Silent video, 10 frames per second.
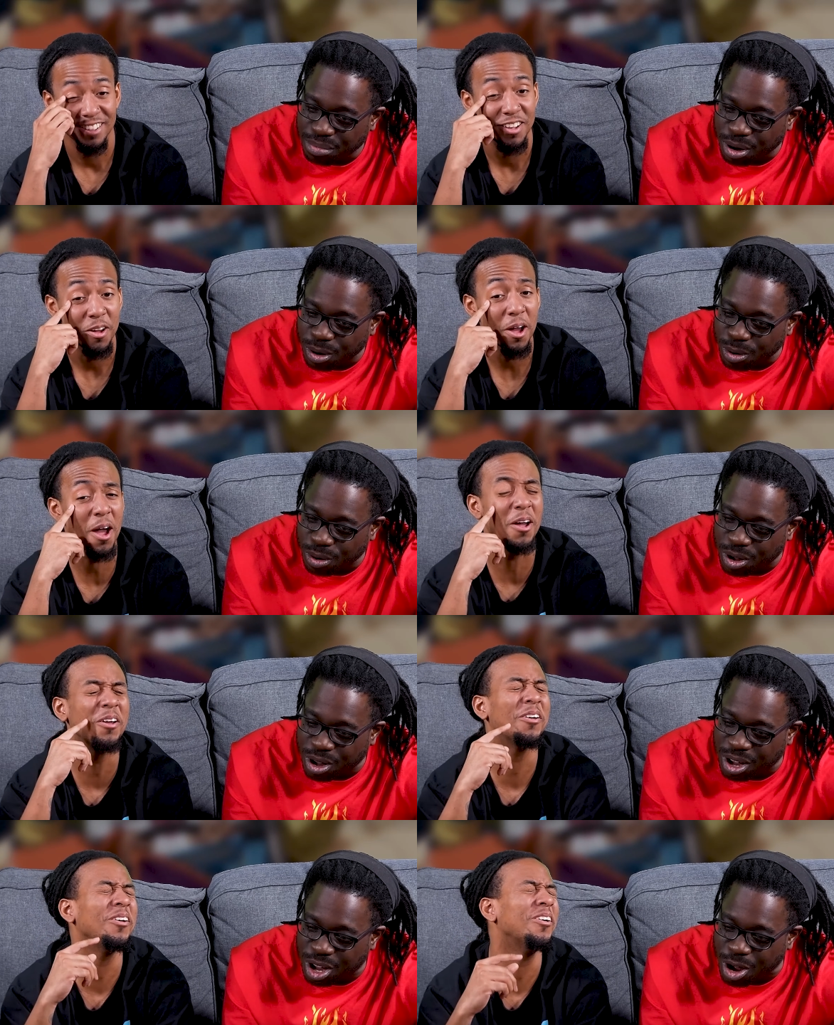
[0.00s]
Speaker 1: Bro,
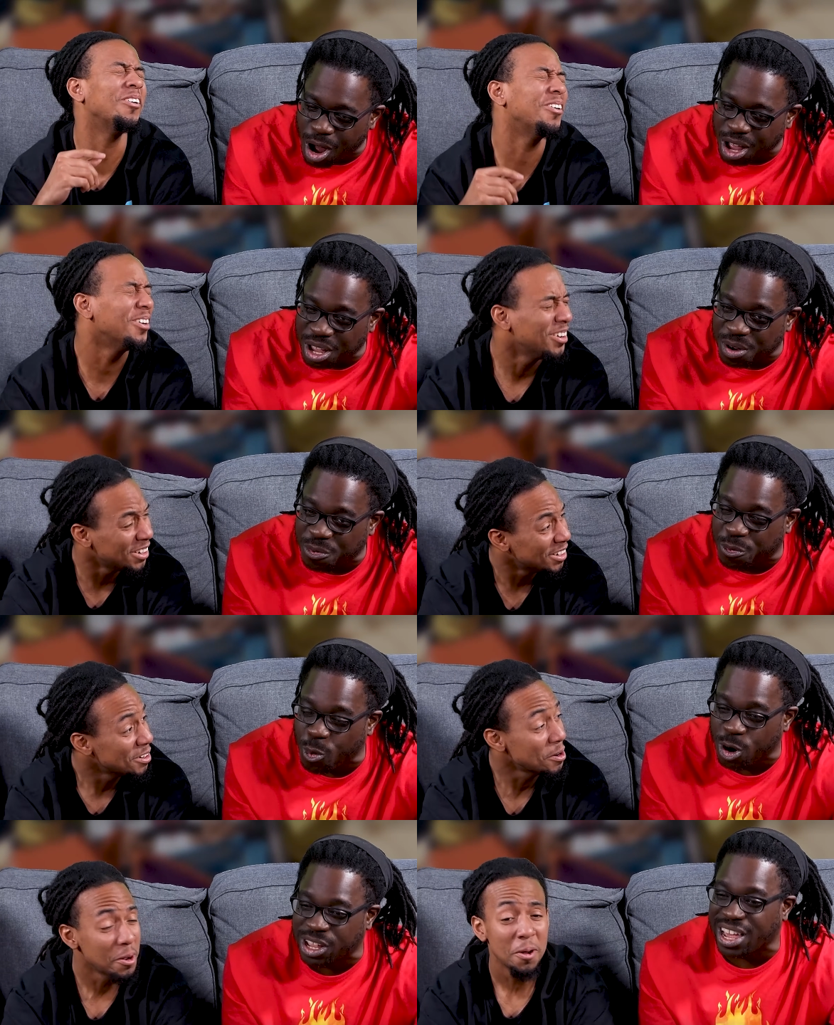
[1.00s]
caught in
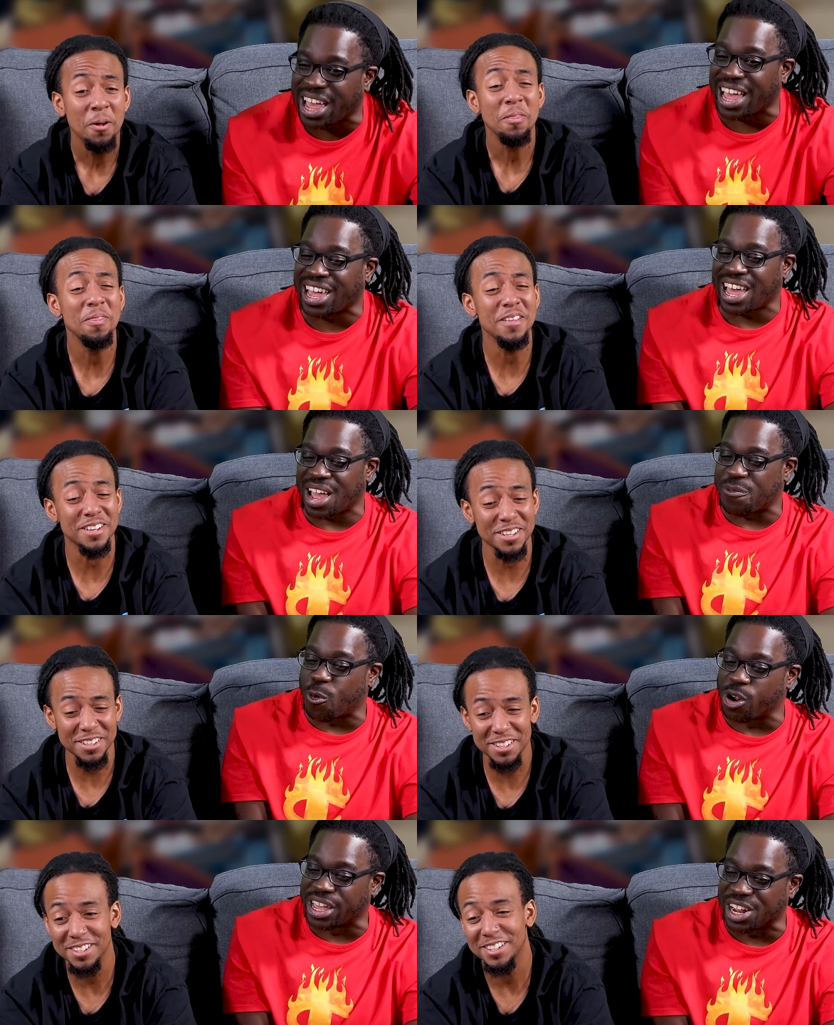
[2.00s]
4K and
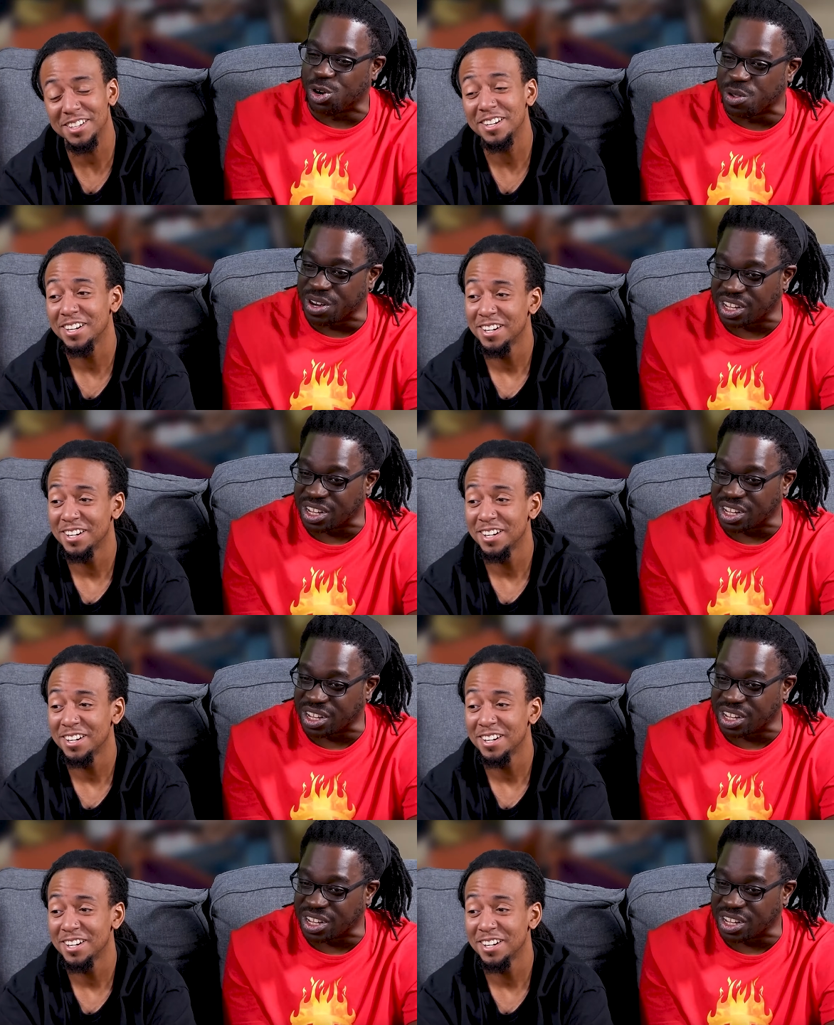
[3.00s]
4K don't even